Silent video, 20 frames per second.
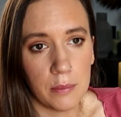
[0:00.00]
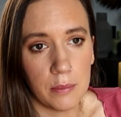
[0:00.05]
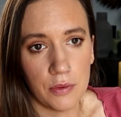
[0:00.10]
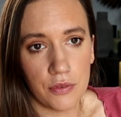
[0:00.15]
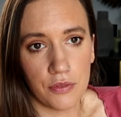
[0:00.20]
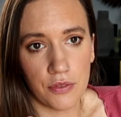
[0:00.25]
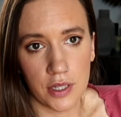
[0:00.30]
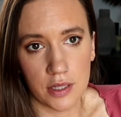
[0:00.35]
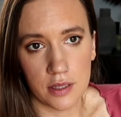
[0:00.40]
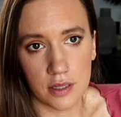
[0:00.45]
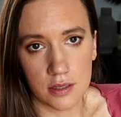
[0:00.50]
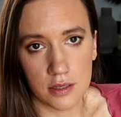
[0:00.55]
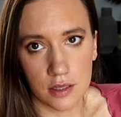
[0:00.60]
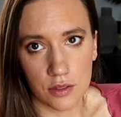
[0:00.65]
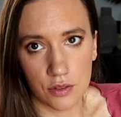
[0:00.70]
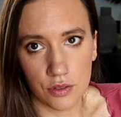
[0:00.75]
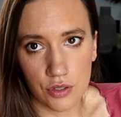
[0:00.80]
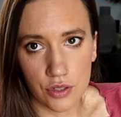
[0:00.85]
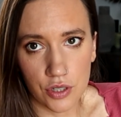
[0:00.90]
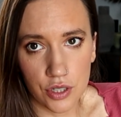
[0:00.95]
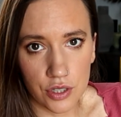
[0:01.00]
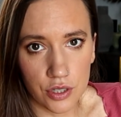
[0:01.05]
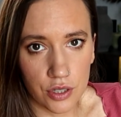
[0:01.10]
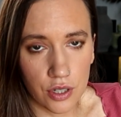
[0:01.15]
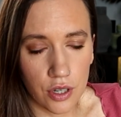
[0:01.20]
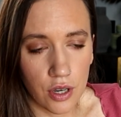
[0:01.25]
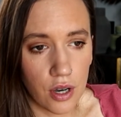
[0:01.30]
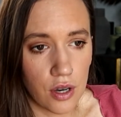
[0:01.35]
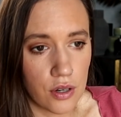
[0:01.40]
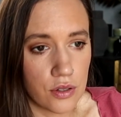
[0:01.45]
I'm a fitness and
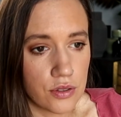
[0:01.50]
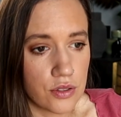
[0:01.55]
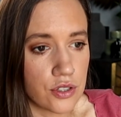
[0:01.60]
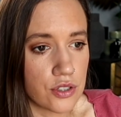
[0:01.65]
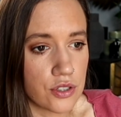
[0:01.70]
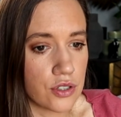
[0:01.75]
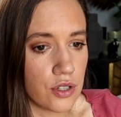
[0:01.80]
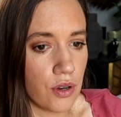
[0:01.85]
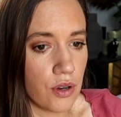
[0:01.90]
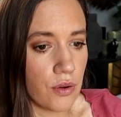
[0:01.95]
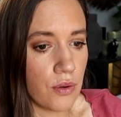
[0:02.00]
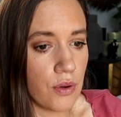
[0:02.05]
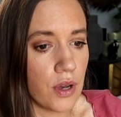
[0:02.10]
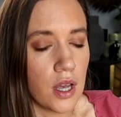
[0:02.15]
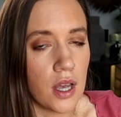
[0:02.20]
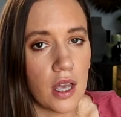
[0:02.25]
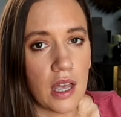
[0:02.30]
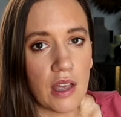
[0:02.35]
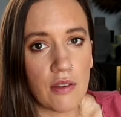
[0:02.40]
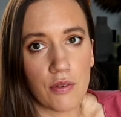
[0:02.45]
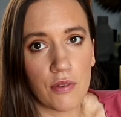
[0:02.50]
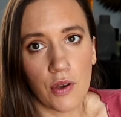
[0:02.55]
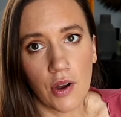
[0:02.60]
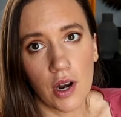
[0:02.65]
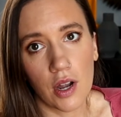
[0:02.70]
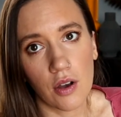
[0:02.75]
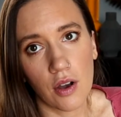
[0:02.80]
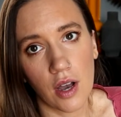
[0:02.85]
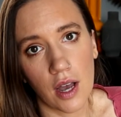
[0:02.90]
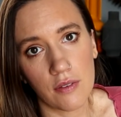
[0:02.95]
nutrition coach, so if you
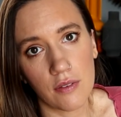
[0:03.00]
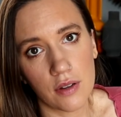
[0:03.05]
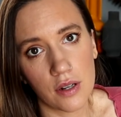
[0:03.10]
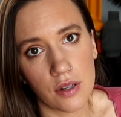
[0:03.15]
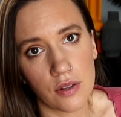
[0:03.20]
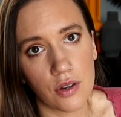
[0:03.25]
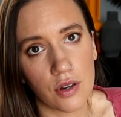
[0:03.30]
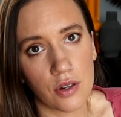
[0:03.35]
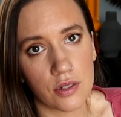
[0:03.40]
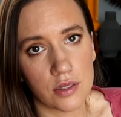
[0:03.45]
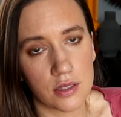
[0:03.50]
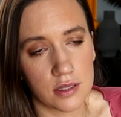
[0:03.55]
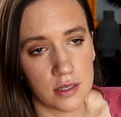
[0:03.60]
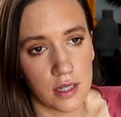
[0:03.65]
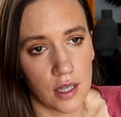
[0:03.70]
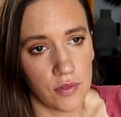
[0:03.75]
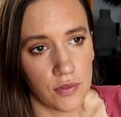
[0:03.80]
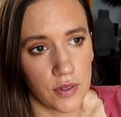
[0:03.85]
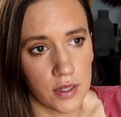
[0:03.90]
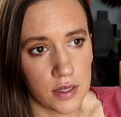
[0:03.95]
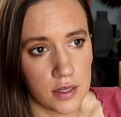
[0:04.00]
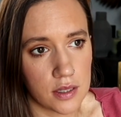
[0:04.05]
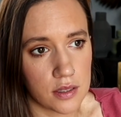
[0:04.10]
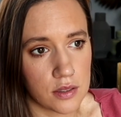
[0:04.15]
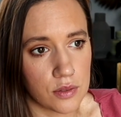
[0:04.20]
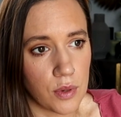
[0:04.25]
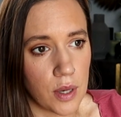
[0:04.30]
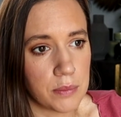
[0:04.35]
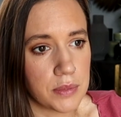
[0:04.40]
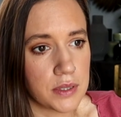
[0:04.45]
want to go have a look on the Stay
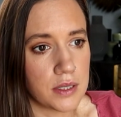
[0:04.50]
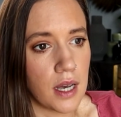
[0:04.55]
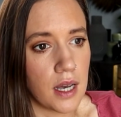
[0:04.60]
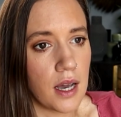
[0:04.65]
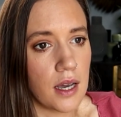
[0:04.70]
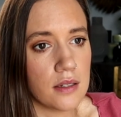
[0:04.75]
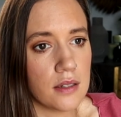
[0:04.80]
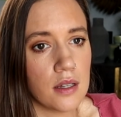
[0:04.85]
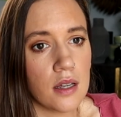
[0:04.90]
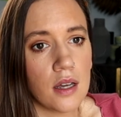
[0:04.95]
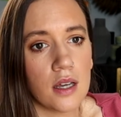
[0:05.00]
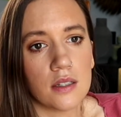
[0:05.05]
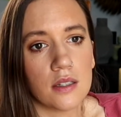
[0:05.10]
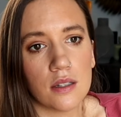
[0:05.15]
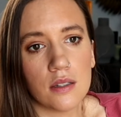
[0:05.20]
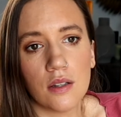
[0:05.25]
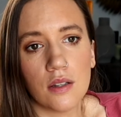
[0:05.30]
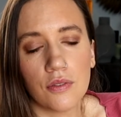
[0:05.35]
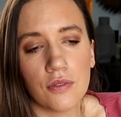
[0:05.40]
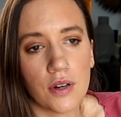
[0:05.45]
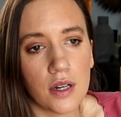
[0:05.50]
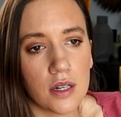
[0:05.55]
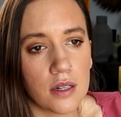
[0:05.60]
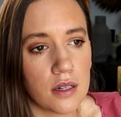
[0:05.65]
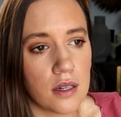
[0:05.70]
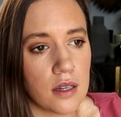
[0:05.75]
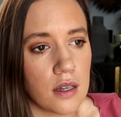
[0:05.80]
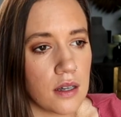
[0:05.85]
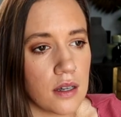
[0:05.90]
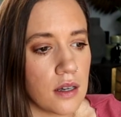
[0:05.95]
Fitness website, the
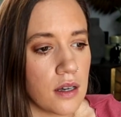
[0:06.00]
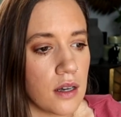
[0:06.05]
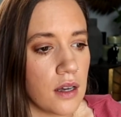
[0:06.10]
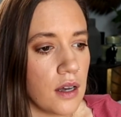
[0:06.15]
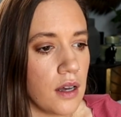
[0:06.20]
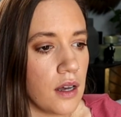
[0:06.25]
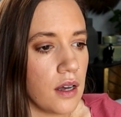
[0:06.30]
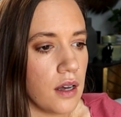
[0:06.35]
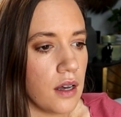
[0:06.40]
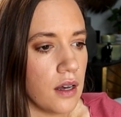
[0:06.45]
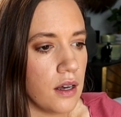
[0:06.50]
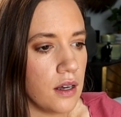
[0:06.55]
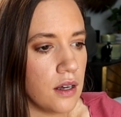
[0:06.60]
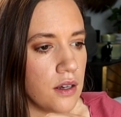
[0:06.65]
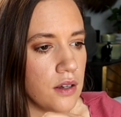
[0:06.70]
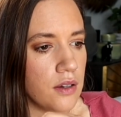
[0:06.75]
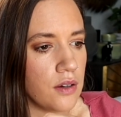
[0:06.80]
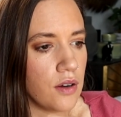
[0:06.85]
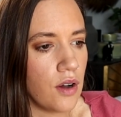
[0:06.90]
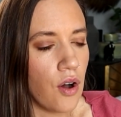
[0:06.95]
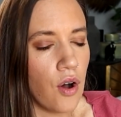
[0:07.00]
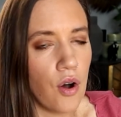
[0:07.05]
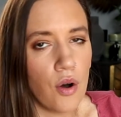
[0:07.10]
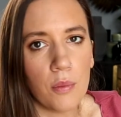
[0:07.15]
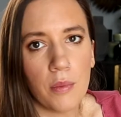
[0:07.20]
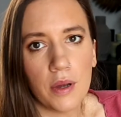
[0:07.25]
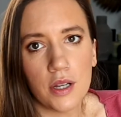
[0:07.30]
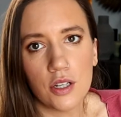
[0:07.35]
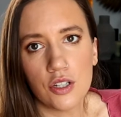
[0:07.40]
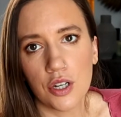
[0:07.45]
different
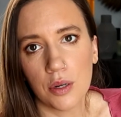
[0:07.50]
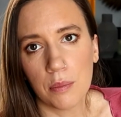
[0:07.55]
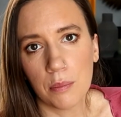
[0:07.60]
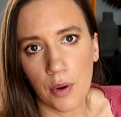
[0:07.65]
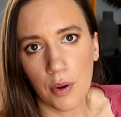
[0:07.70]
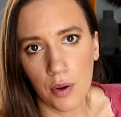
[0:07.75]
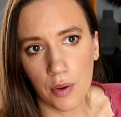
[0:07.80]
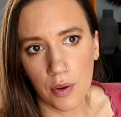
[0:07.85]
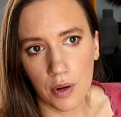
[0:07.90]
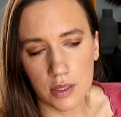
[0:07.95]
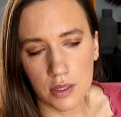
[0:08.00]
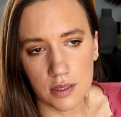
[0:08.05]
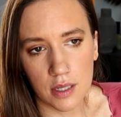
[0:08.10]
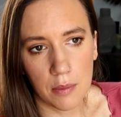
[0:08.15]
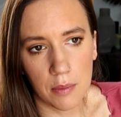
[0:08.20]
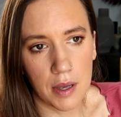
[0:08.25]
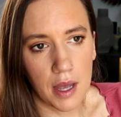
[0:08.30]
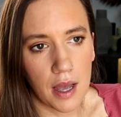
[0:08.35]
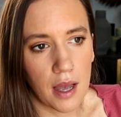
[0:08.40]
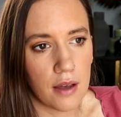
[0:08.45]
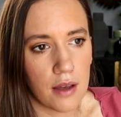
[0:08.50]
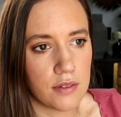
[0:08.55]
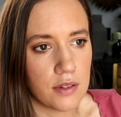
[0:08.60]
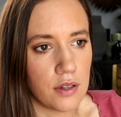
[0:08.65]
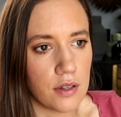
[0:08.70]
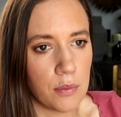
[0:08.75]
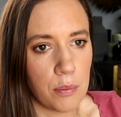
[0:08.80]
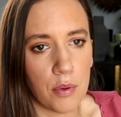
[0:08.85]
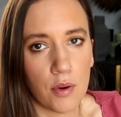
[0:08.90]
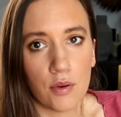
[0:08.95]
home and gym programs I have,
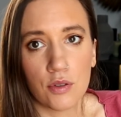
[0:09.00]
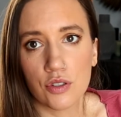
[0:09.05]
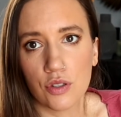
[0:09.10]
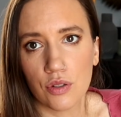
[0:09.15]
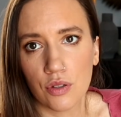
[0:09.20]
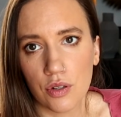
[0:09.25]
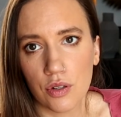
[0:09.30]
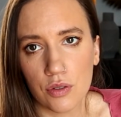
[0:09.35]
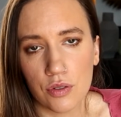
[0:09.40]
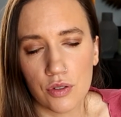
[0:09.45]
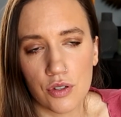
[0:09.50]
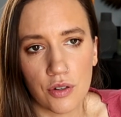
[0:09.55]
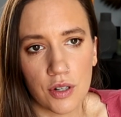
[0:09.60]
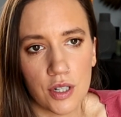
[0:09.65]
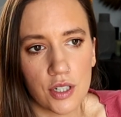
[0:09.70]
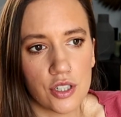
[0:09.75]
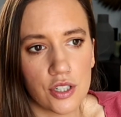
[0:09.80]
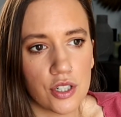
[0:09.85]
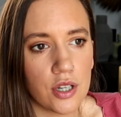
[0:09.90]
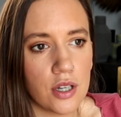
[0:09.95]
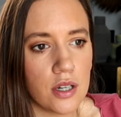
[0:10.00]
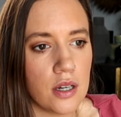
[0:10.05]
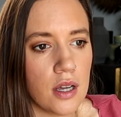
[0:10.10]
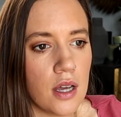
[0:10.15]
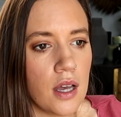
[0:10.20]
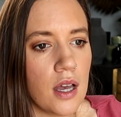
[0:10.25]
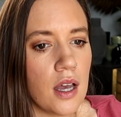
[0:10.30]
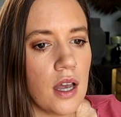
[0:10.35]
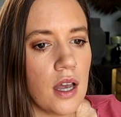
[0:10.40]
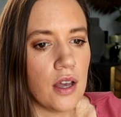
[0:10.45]
the approach to the nutrition,
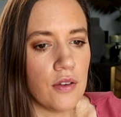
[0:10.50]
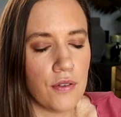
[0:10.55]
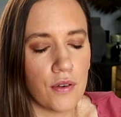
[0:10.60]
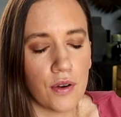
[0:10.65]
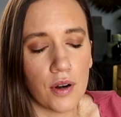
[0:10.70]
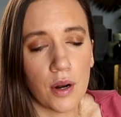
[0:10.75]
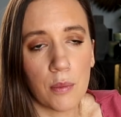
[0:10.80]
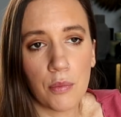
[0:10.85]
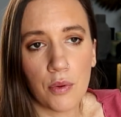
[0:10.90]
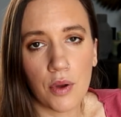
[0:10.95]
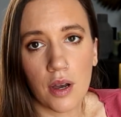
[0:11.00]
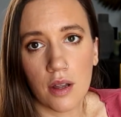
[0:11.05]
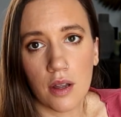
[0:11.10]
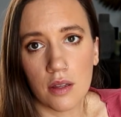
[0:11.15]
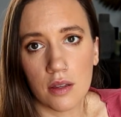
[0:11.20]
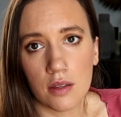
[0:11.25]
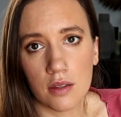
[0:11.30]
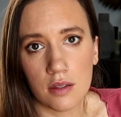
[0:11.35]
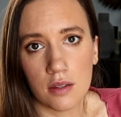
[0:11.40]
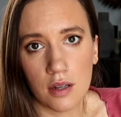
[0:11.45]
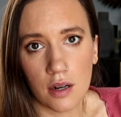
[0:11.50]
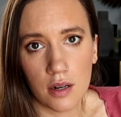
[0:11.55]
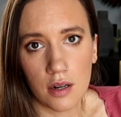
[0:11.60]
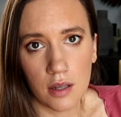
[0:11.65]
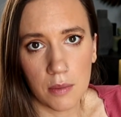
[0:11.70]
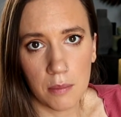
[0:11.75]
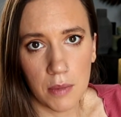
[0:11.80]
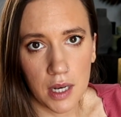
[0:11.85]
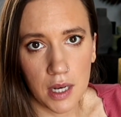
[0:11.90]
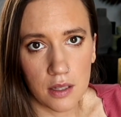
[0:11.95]
if you want to book a
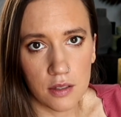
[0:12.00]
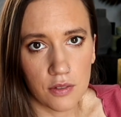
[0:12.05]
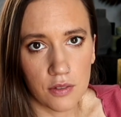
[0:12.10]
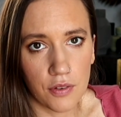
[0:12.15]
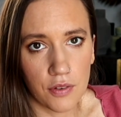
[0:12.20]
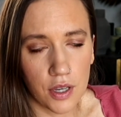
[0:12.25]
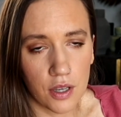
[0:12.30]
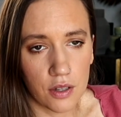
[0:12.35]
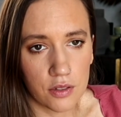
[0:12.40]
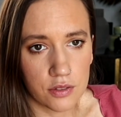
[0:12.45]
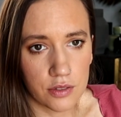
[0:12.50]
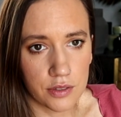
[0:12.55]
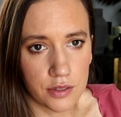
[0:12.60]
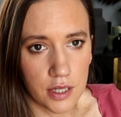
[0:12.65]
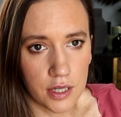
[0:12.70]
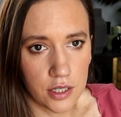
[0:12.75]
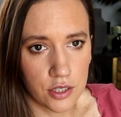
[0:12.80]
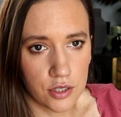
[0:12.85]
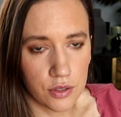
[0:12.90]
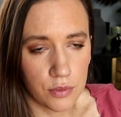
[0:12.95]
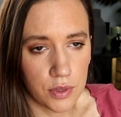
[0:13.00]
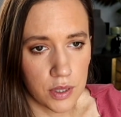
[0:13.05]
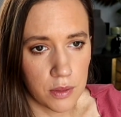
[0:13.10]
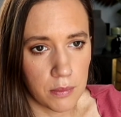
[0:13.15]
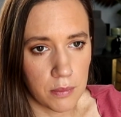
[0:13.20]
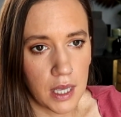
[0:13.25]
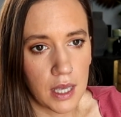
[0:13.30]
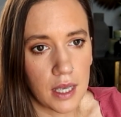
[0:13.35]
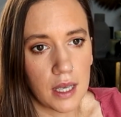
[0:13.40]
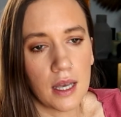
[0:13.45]
30-minute free consultation with
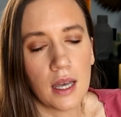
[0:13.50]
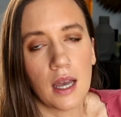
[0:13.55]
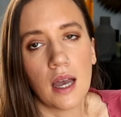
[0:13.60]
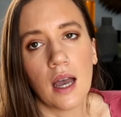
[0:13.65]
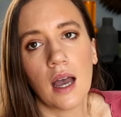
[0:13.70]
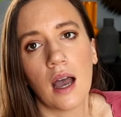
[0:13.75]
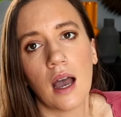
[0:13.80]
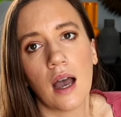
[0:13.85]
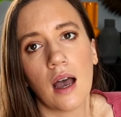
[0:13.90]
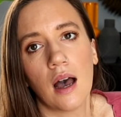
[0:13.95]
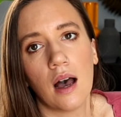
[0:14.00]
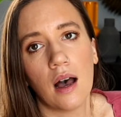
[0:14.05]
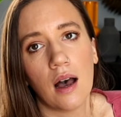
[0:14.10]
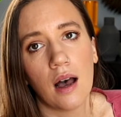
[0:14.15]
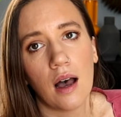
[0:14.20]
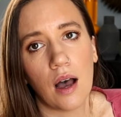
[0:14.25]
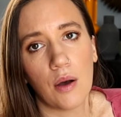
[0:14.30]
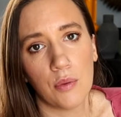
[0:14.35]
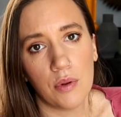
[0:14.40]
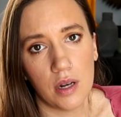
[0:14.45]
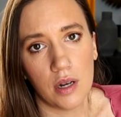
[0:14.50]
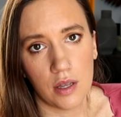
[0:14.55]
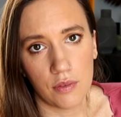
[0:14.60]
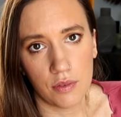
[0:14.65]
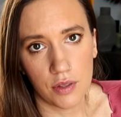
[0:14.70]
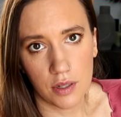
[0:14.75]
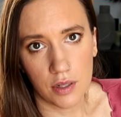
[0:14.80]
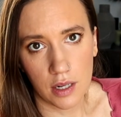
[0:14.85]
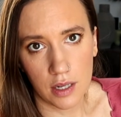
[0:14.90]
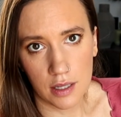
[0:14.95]
me, I will leave
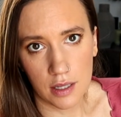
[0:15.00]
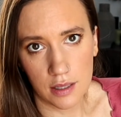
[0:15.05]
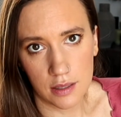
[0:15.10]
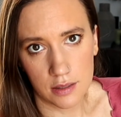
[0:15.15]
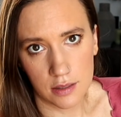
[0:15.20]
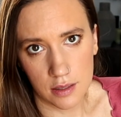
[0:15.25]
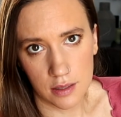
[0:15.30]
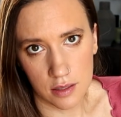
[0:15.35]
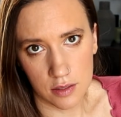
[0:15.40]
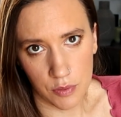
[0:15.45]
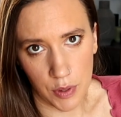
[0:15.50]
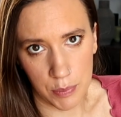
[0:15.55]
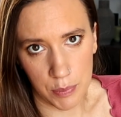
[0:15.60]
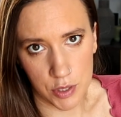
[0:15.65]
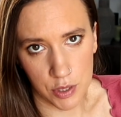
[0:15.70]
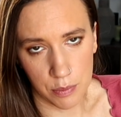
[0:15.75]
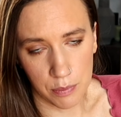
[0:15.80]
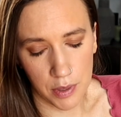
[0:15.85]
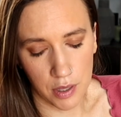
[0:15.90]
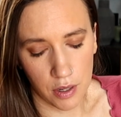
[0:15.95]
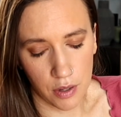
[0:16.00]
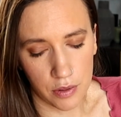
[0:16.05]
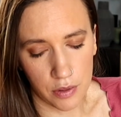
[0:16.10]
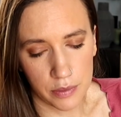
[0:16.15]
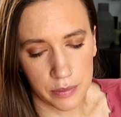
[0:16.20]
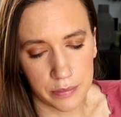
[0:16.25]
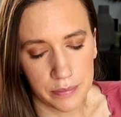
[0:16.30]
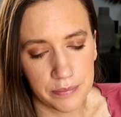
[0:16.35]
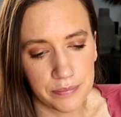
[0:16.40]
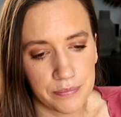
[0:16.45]
you the link in the description
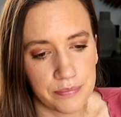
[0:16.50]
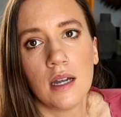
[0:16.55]
below.